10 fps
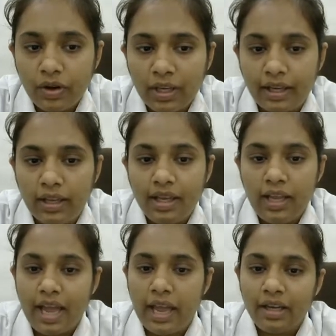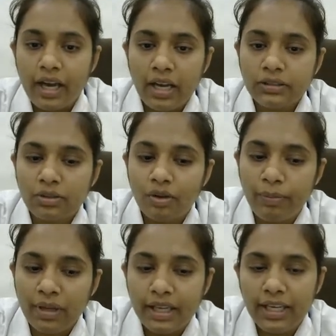Okay, enhanced
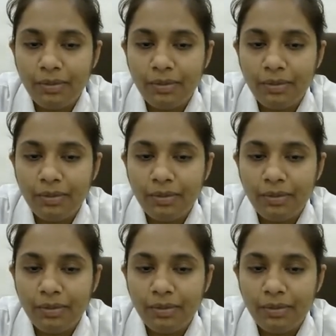coping,